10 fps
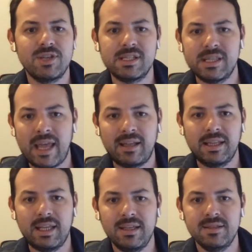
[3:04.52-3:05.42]
as
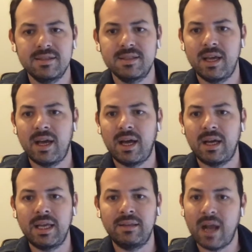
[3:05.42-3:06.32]
Lend-Lease
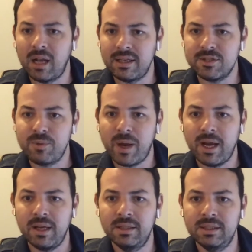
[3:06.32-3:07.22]
and Darling
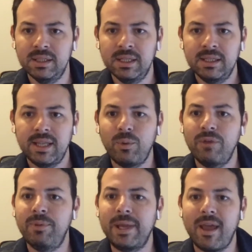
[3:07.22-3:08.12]
Square, that
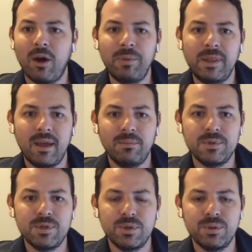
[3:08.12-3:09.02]
we've been helping them
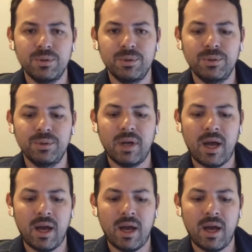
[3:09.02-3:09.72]
to